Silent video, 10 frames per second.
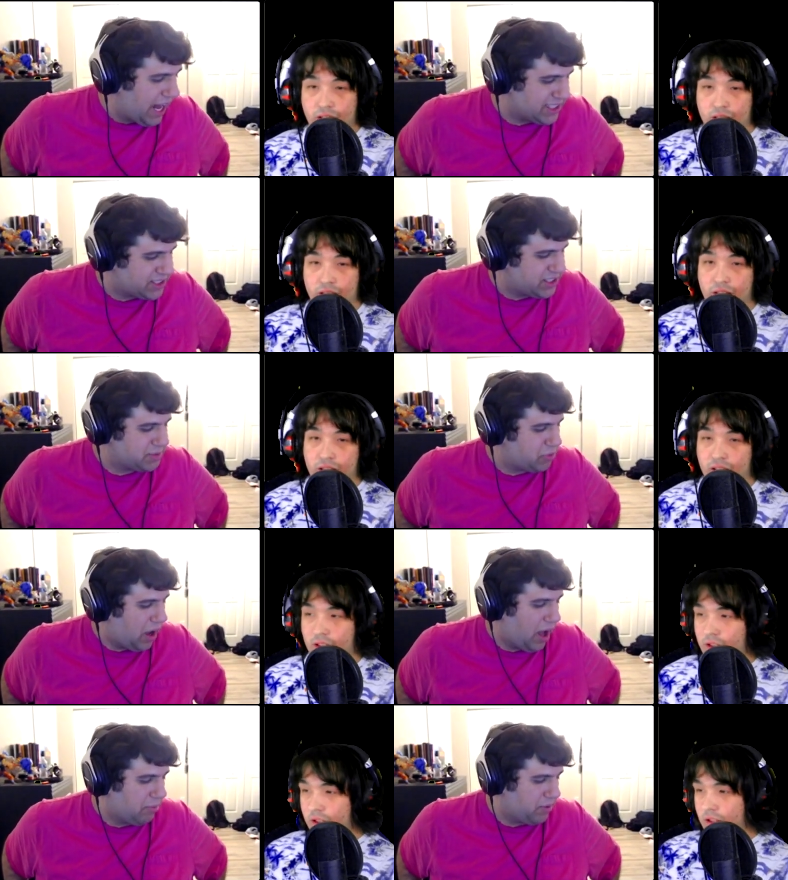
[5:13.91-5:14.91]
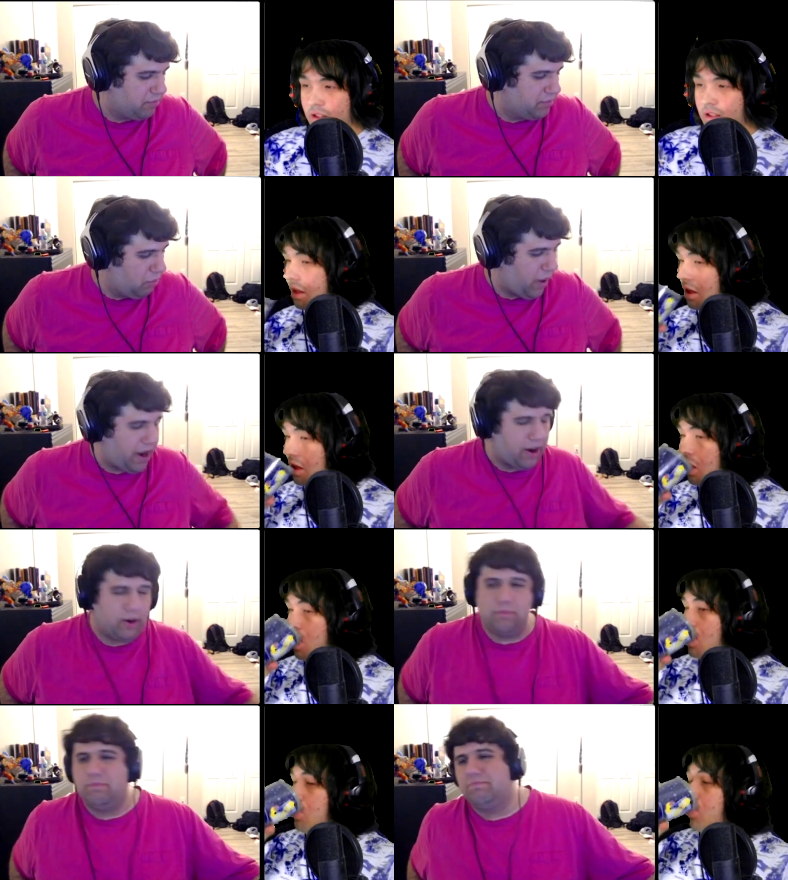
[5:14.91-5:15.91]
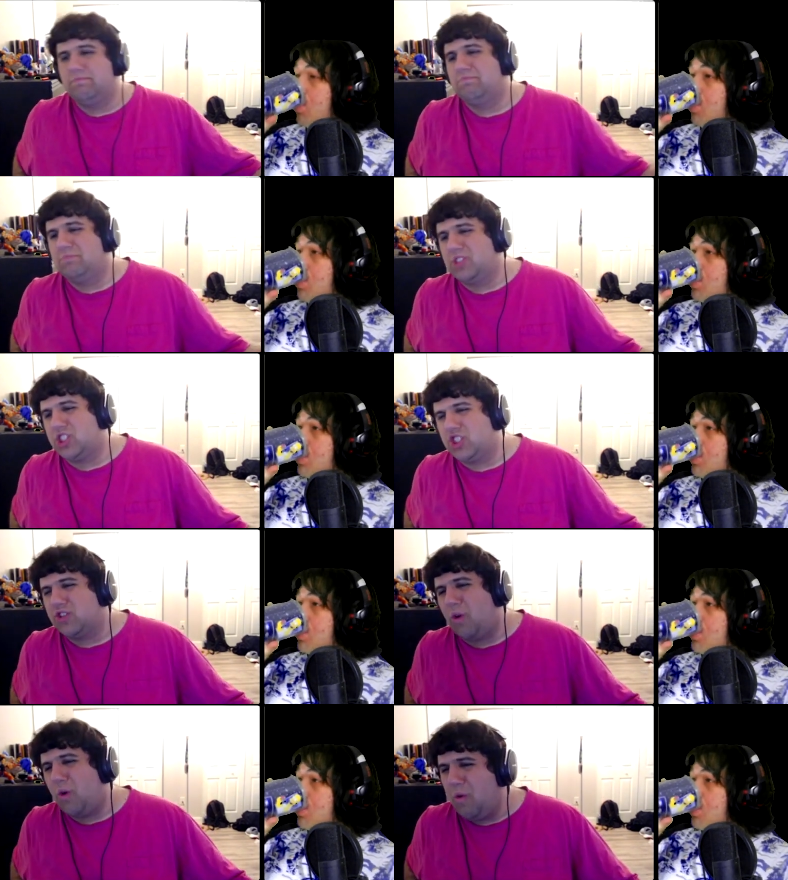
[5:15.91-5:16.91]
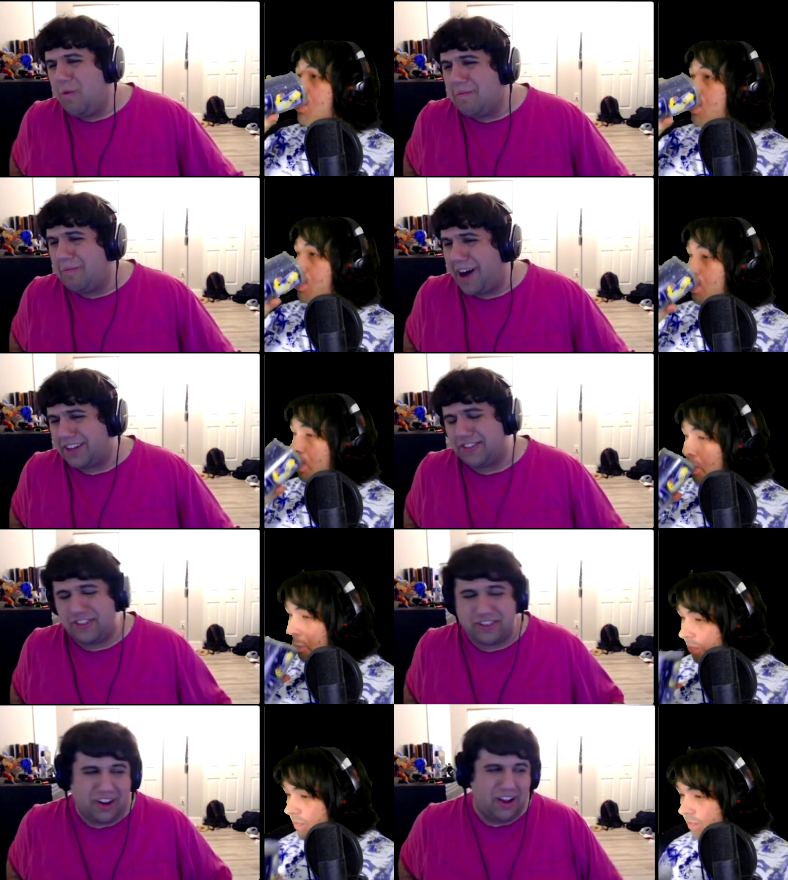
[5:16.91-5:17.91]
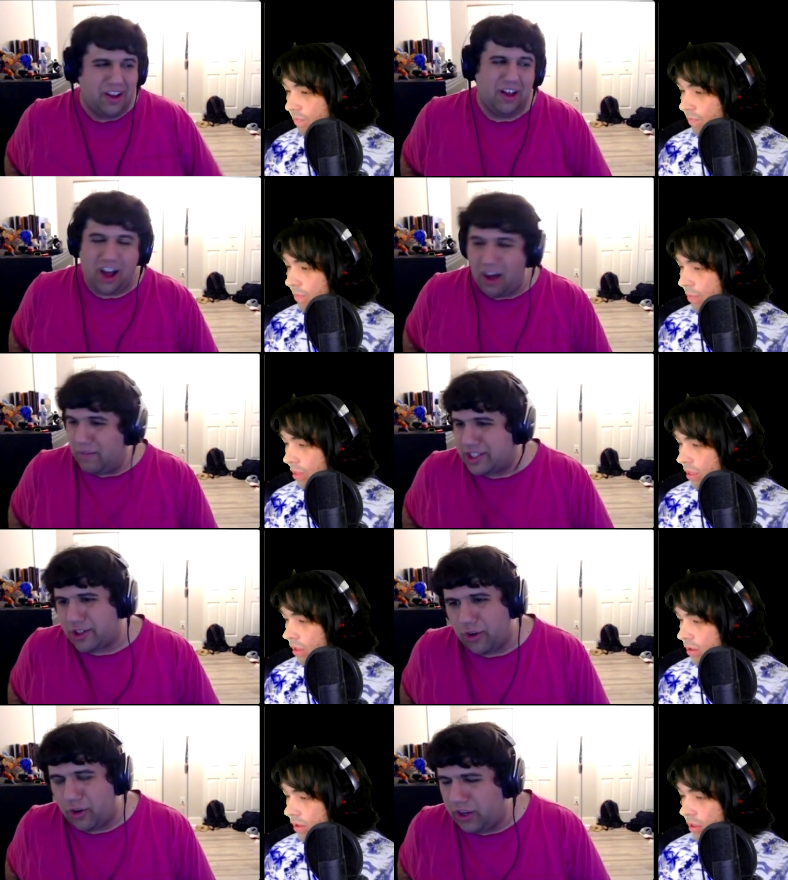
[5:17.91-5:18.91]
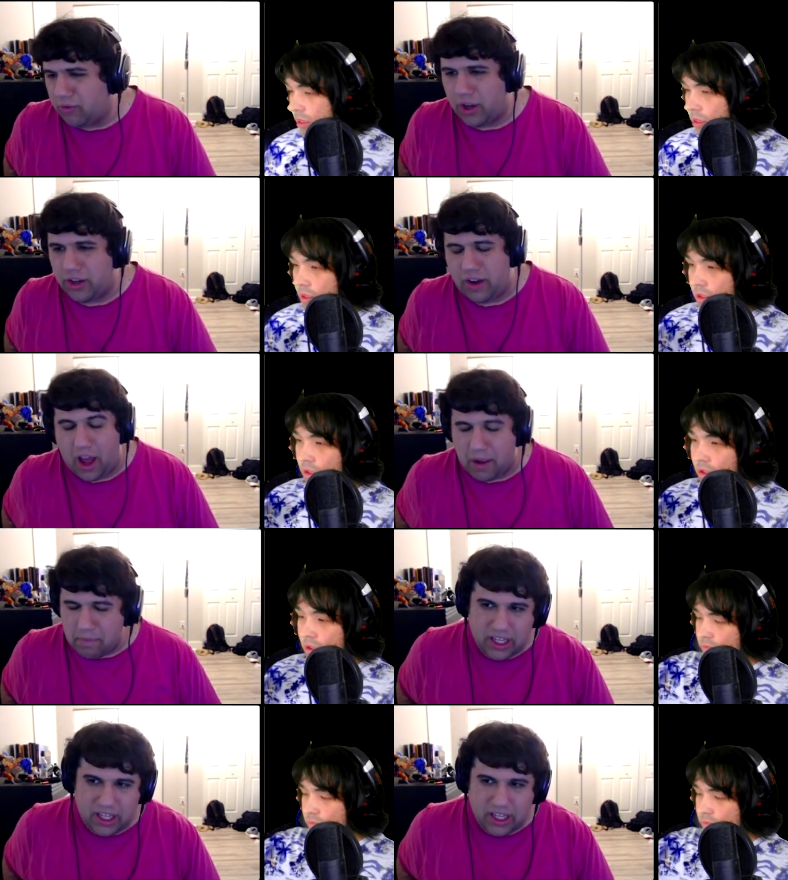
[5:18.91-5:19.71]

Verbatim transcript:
Speaker 1: has this problem where so much of its early runtime